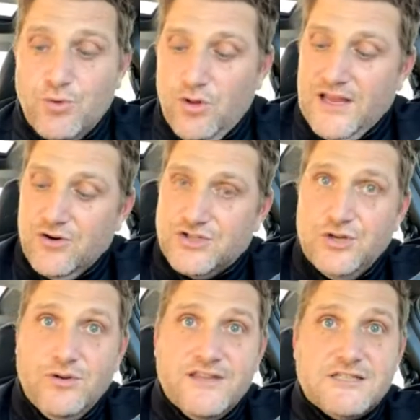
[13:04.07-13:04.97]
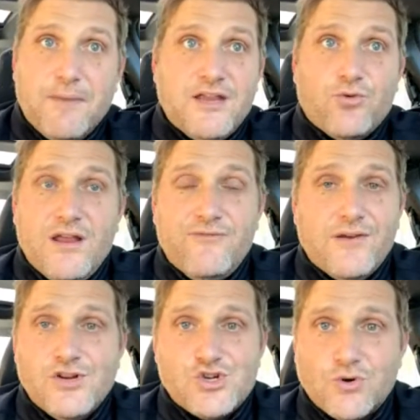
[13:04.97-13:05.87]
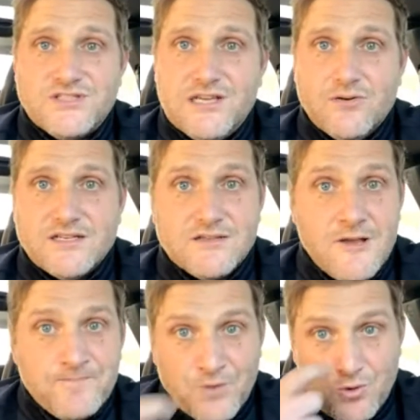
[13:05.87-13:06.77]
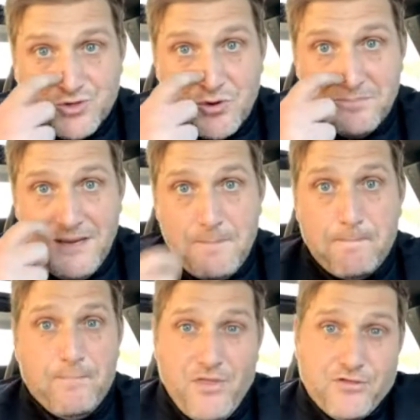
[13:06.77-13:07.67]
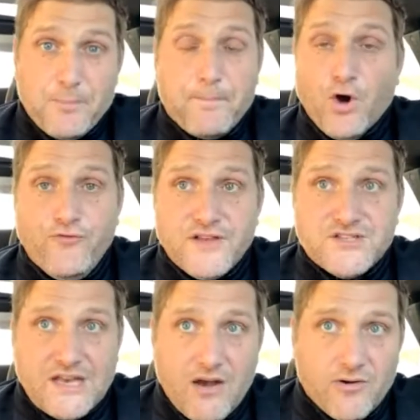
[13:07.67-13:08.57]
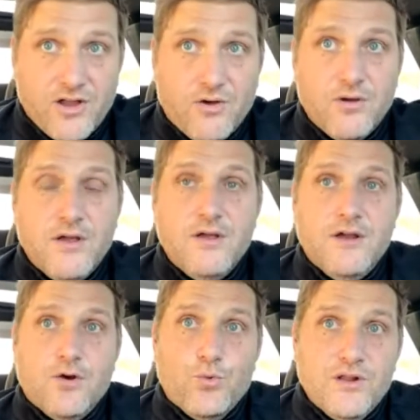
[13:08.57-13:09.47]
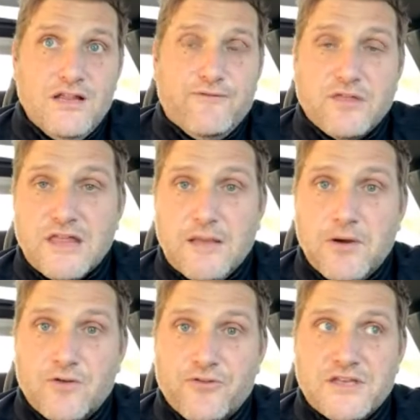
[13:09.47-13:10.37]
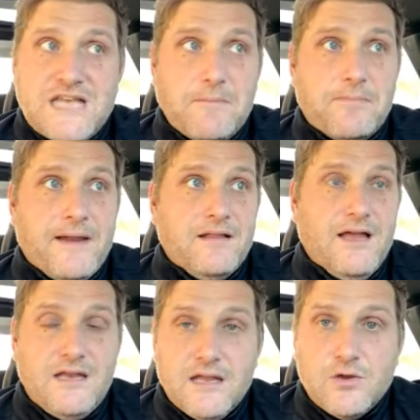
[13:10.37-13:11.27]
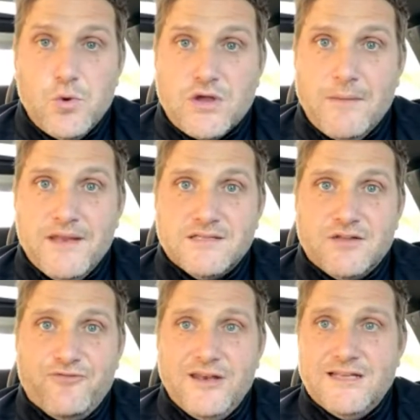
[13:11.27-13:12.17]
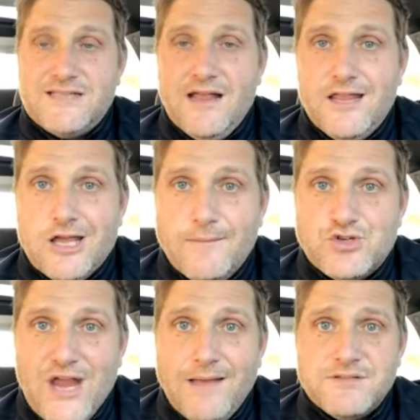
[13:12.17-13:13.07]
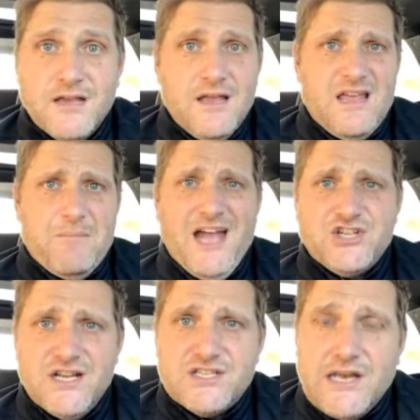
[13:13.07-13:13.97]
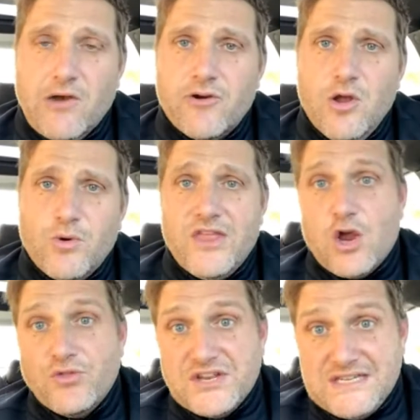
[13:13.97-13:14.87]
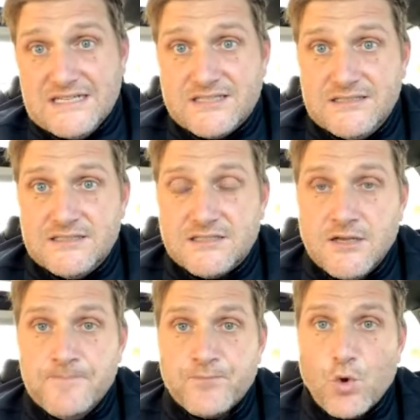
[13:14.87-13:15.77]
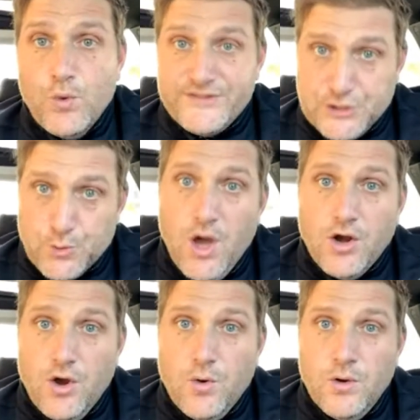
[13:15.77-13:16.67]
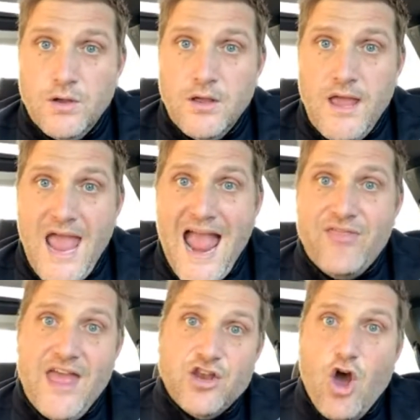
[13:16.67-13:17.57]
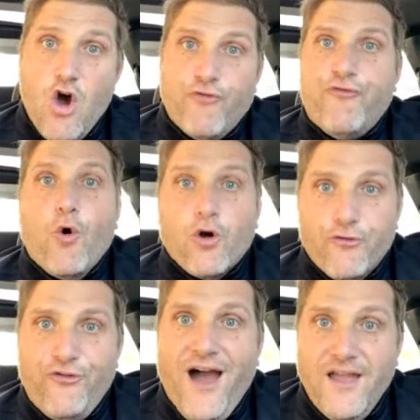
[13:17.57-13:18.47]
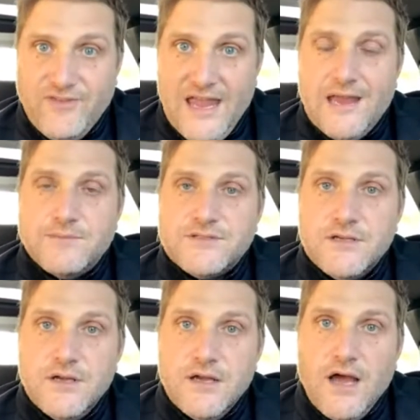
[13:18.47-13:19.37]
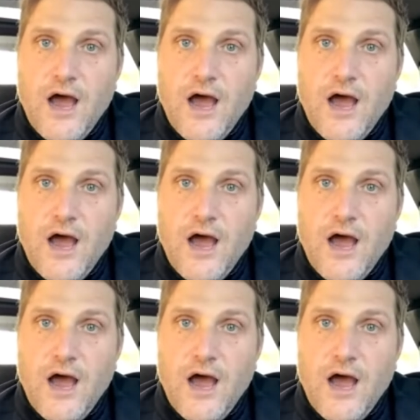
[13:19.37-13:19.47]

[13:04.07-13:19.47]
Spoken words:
plays a role here too. And this might create a very short series, which would be the perfect scenario, really, if you think about it, for the Tampa Bay Lightning, who come in as defending Stanley Cup champs. Imagine a scenario where they go the distance with Toronto and then go 4 or 5 games